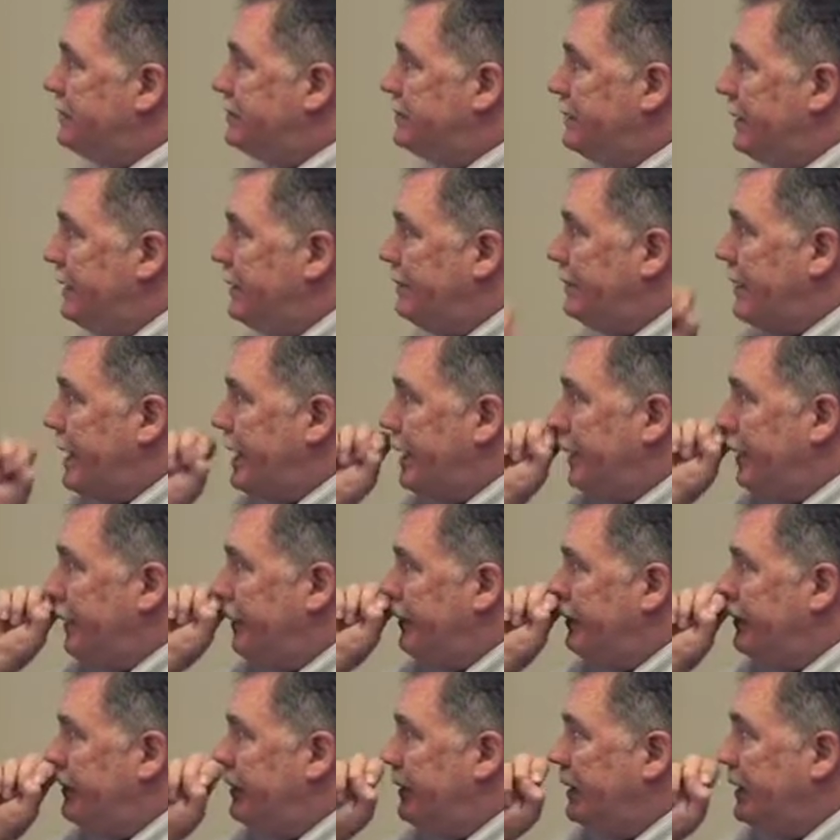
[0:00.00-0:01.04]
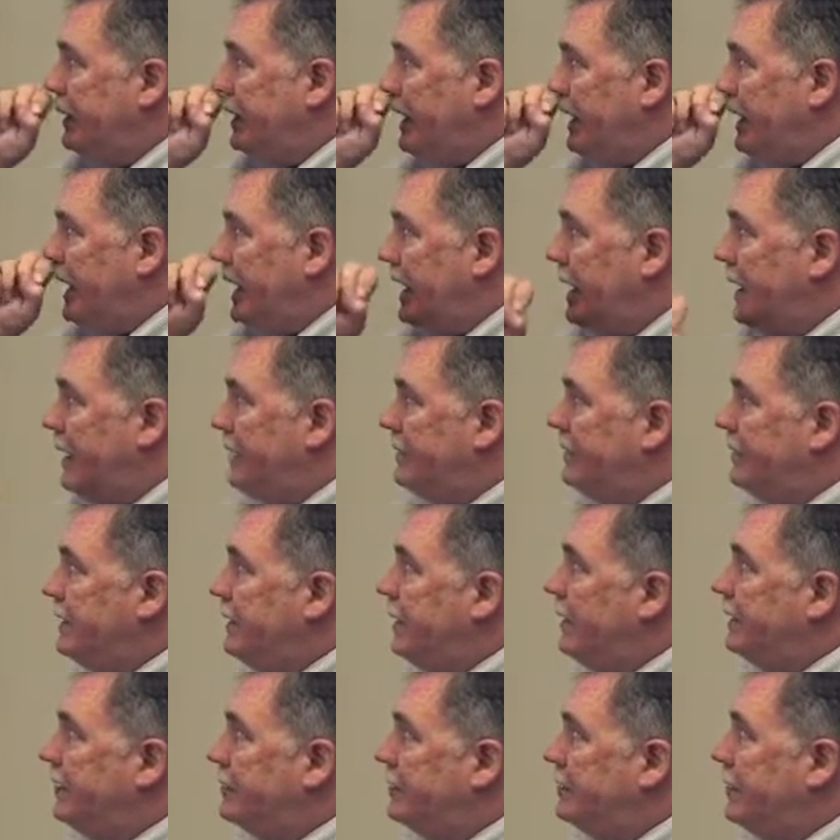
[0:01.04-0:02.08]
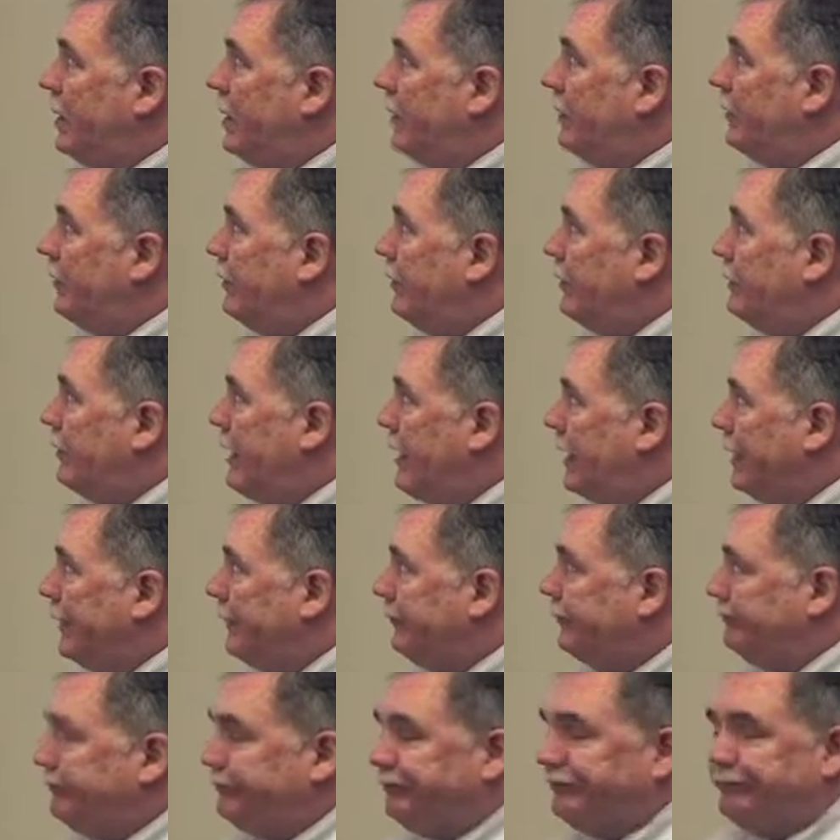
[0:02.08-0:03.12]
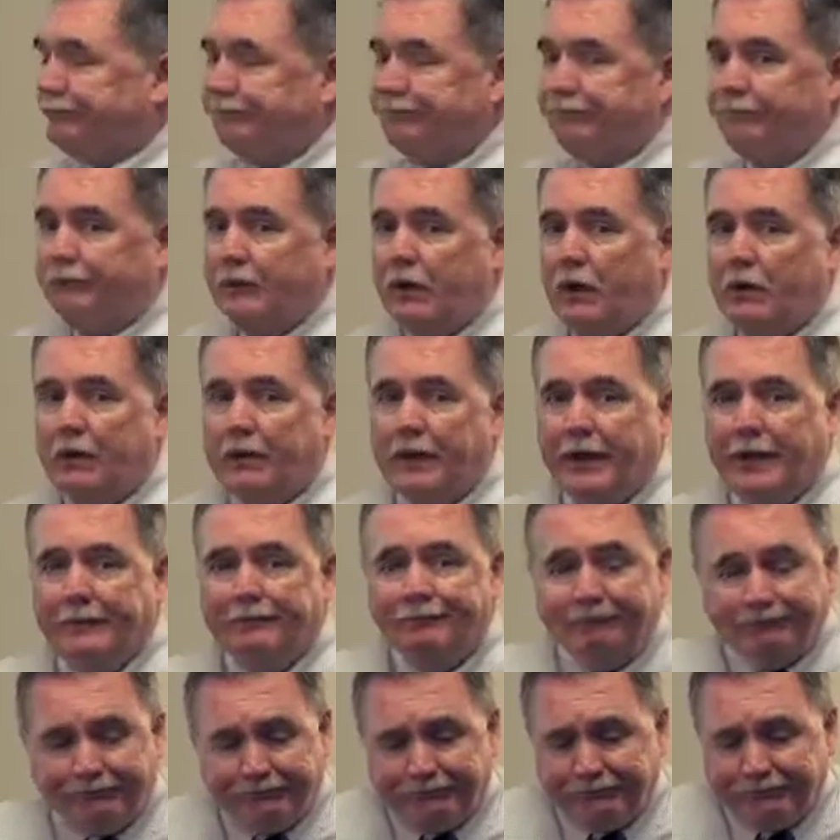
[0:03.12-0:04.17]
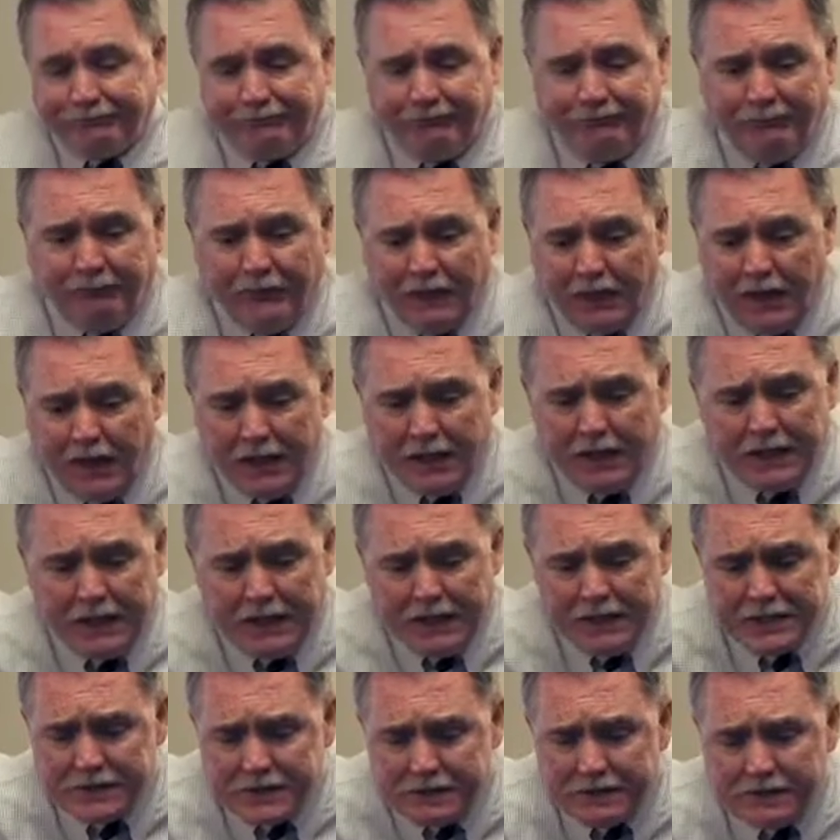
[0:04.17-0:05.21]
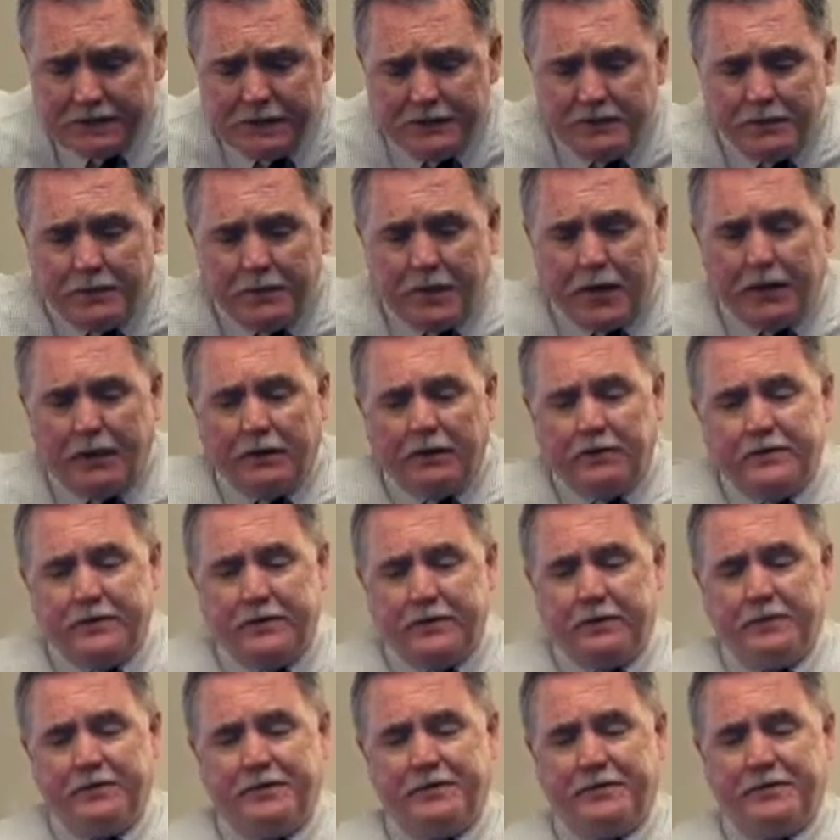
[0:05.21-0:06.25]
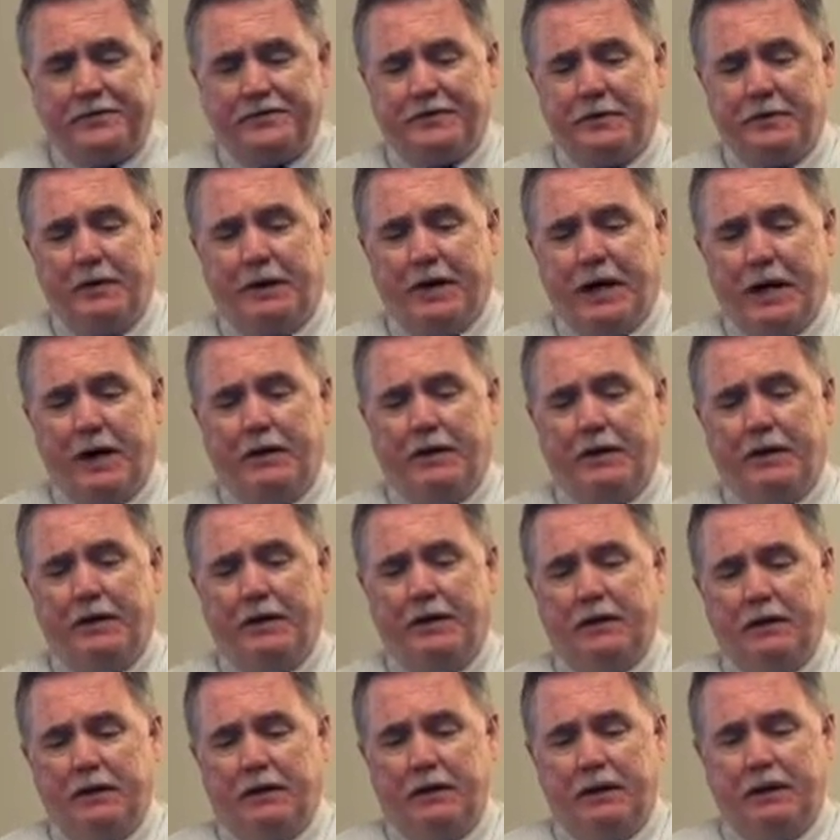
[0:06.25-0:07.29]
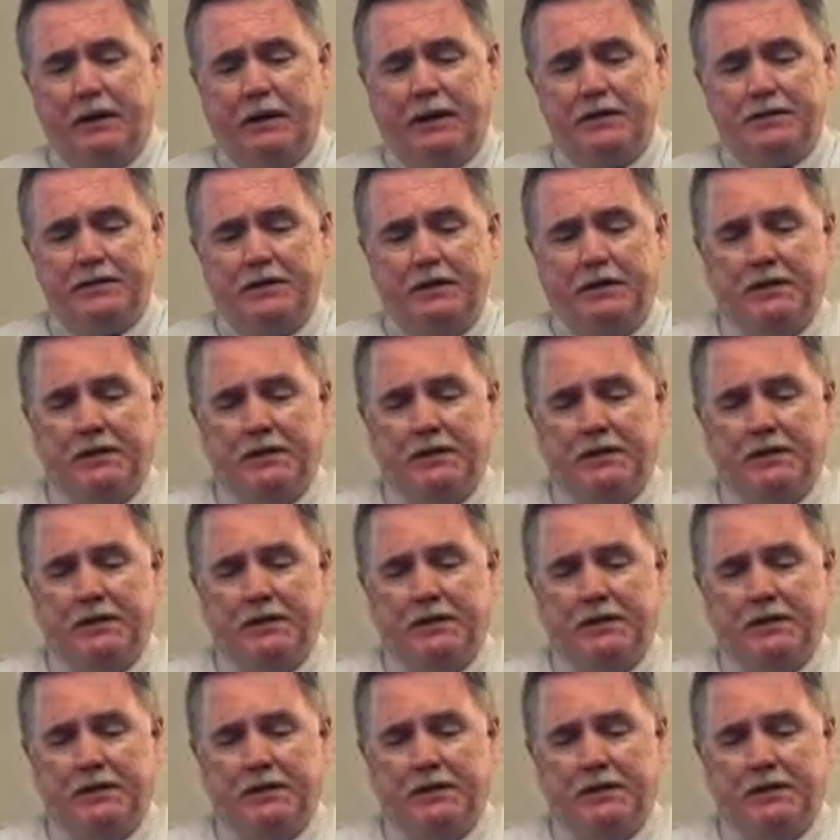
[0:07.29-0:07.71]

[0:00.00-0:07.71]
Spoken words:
spread model, and the de Modern model. Okay? And in each of these models, there is a similarity in each of